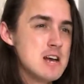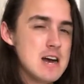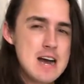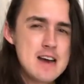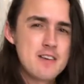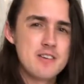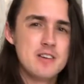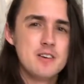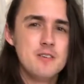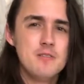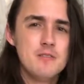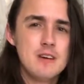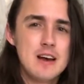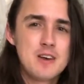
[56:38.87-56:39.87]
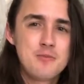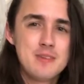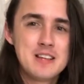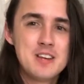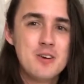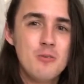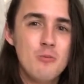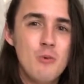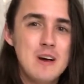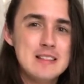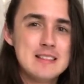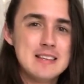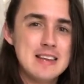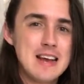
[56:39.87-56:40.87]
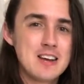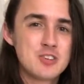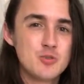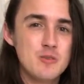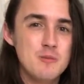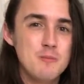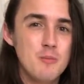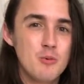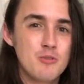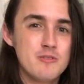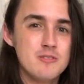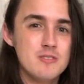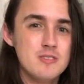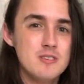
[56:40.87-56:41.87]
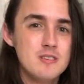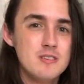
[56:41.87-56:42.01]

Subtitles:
I don't know. I don't really know what the actual moral.